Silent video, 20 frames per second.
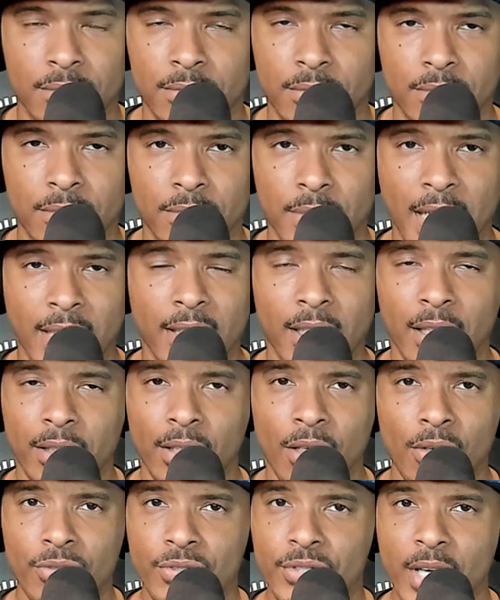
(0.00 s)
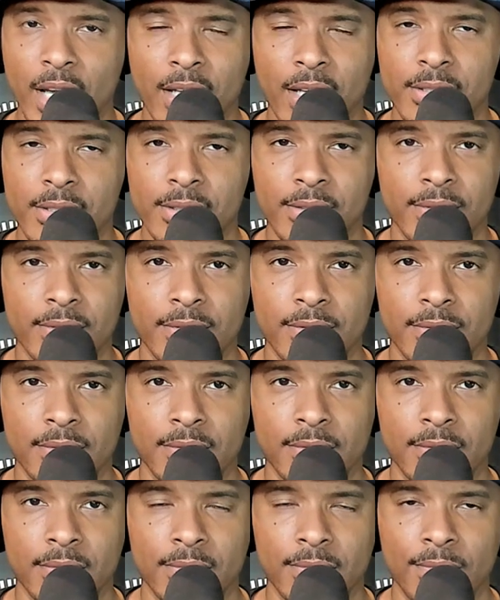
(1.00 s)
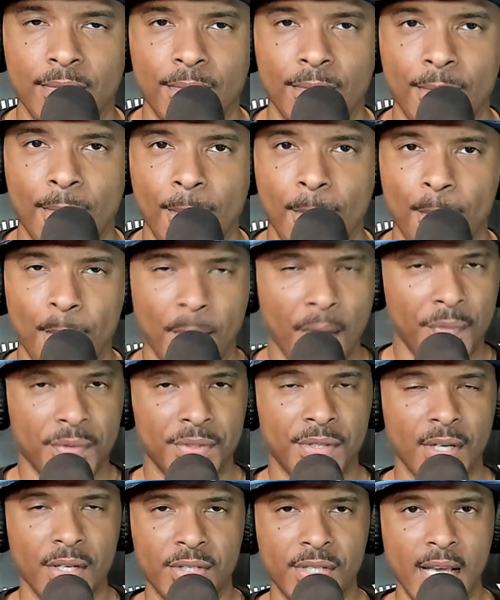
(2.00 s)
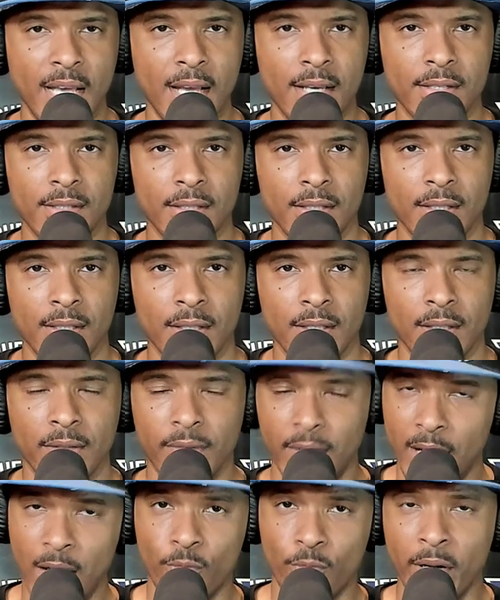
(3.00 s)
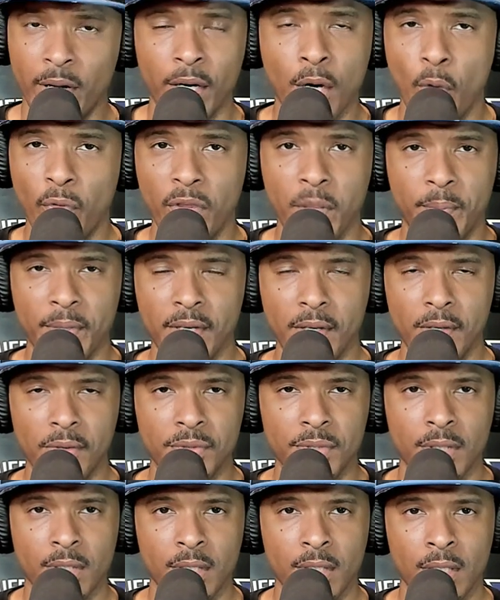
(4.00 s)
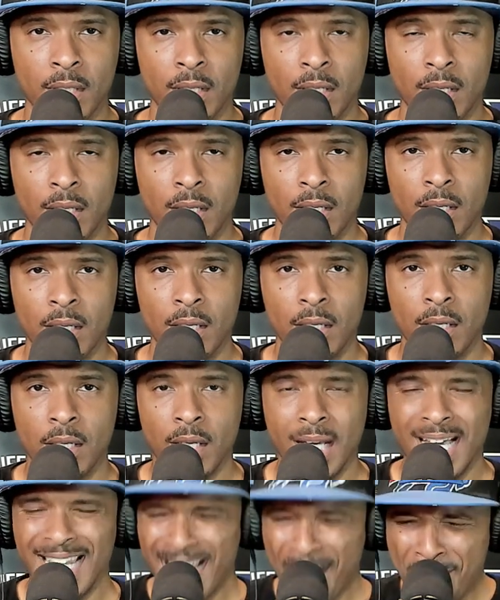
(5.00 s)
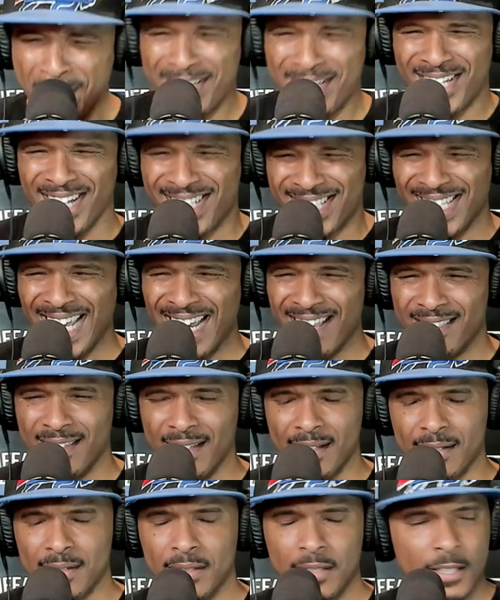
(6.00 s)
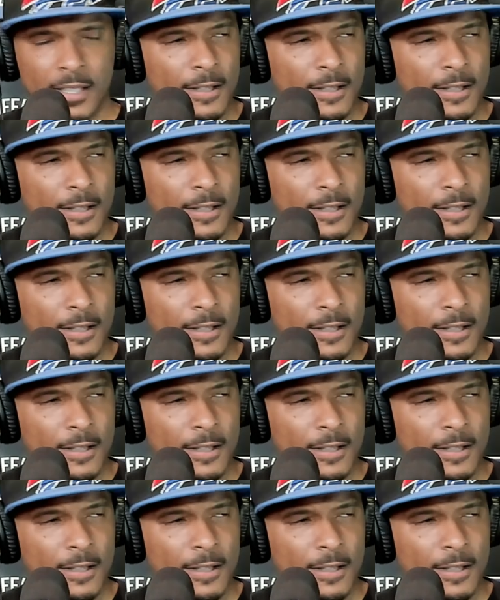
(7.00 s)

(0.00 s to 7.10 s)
Ain't nothing going to change. Nothing's going to change. They're not running over the Bills. And let me just say this.